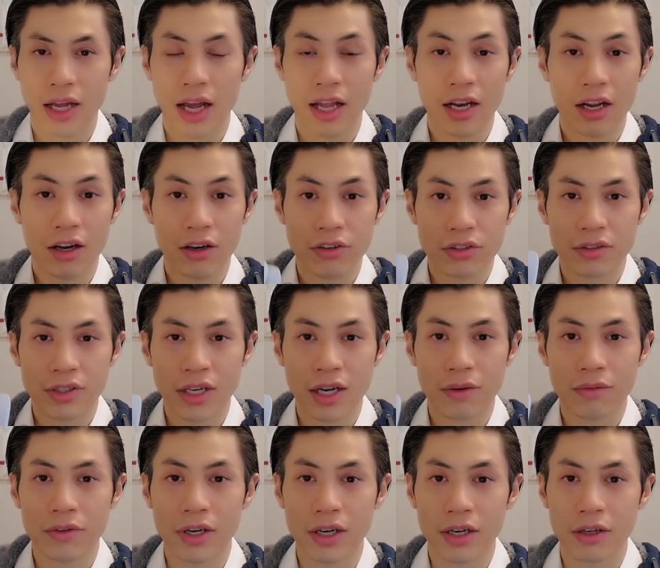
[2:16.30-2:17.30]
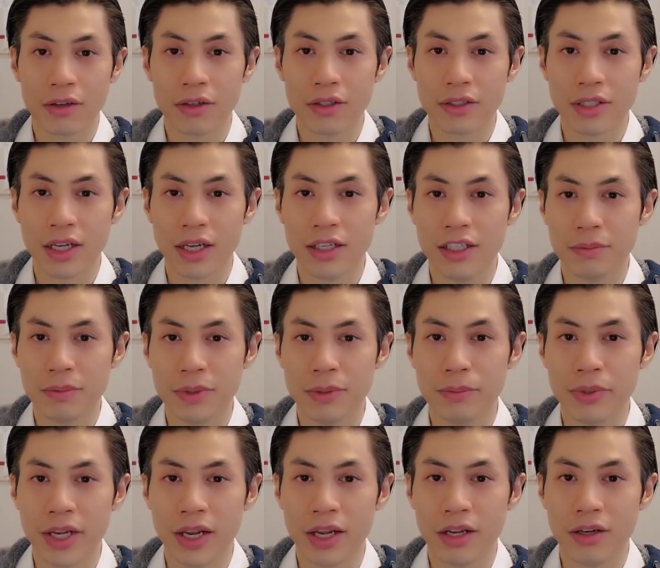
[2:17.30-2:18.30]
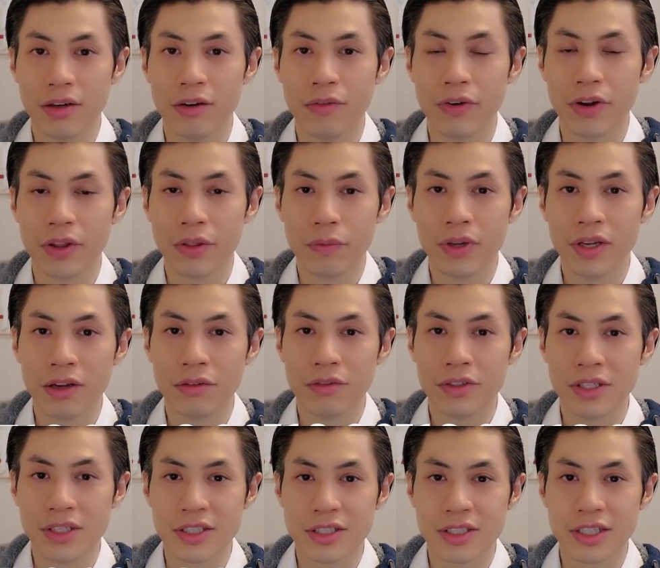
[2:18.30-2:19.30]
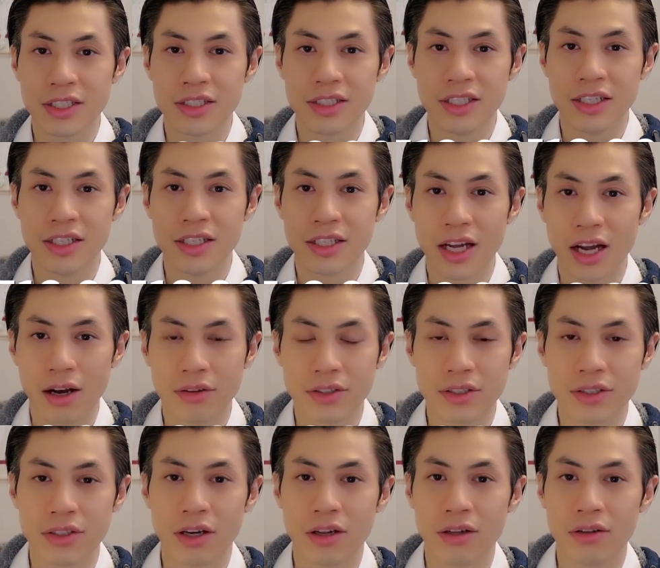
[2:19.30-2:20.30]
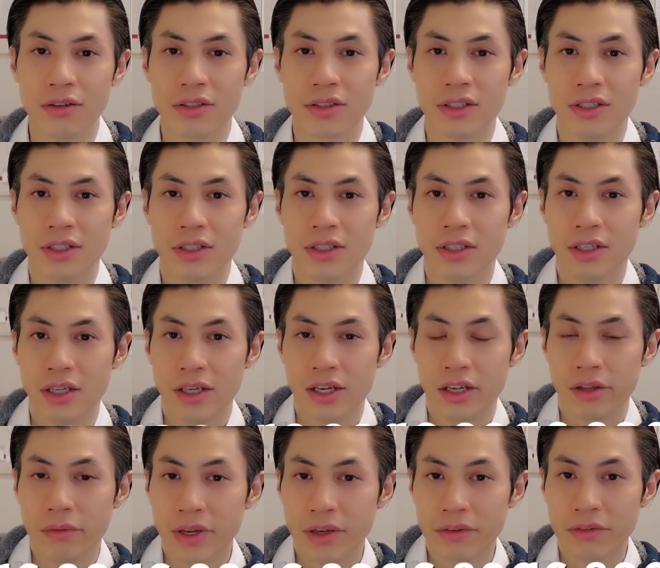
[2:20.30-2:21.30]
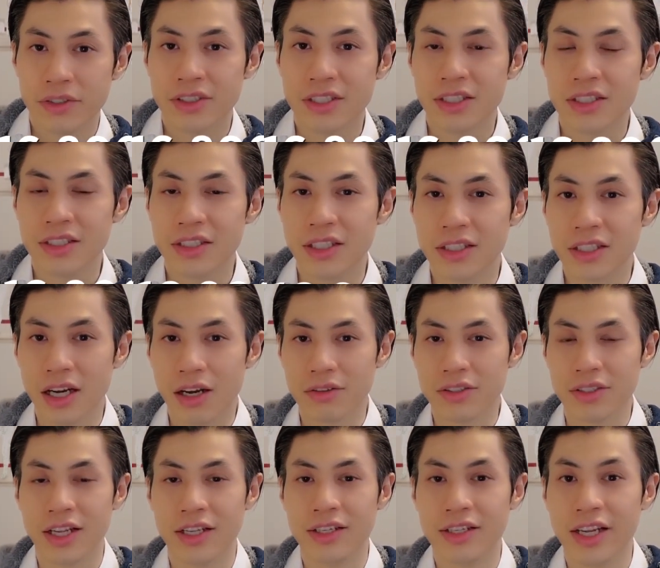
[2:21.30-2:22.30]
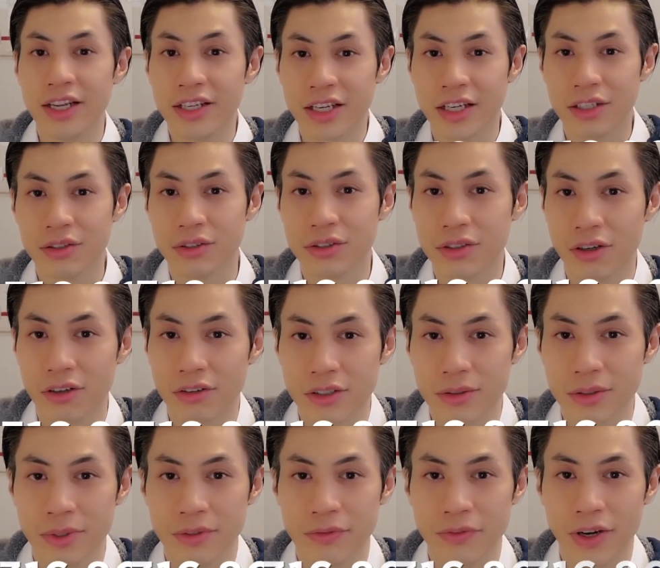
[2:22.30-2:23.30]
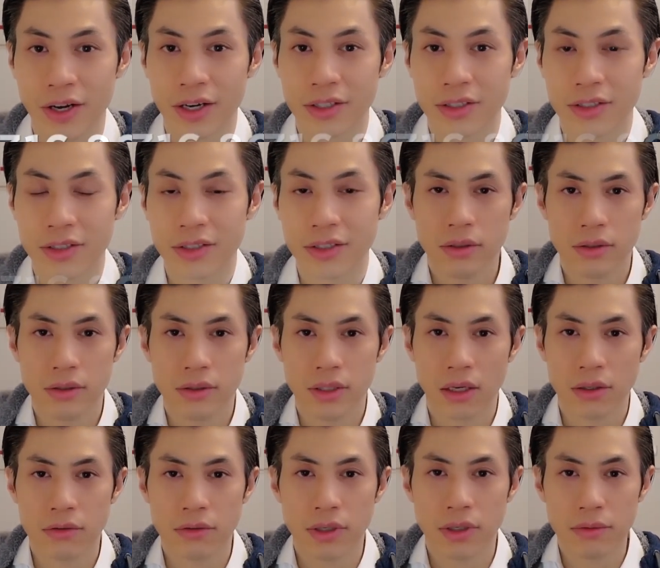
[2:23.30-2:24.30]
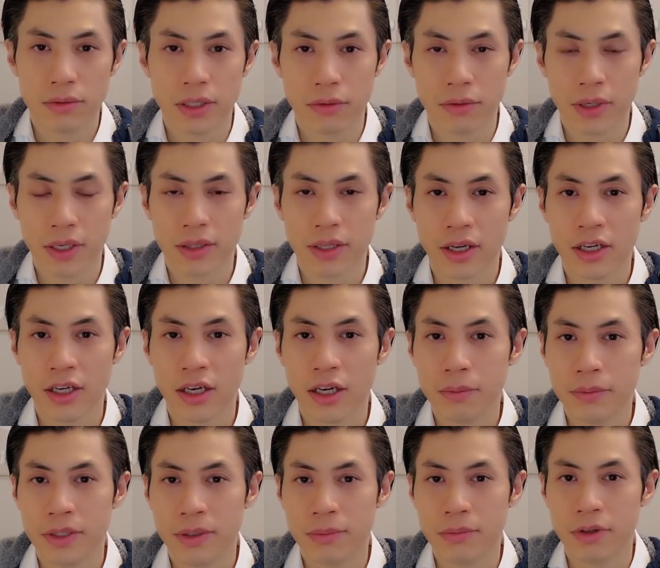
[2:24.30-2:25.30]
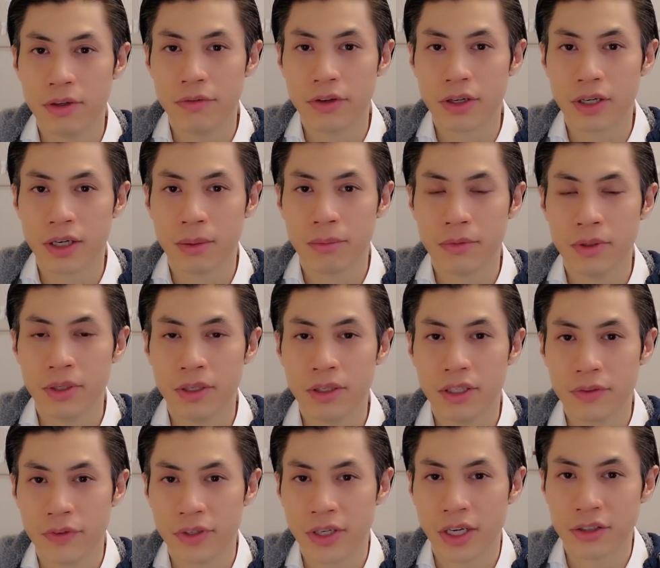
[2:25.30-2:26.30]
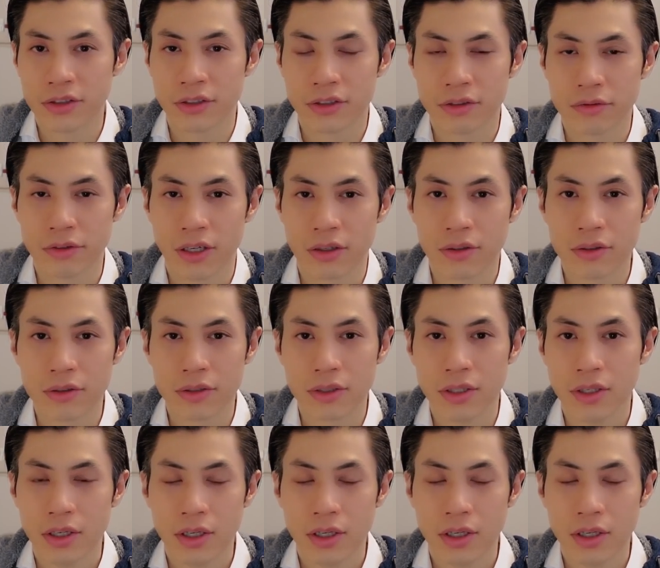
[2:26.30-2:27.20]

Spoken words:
And I also have records that he's been paid over $316,000, $316,800 in fact. Now, do I regret that I helped him overcome his financial struggles?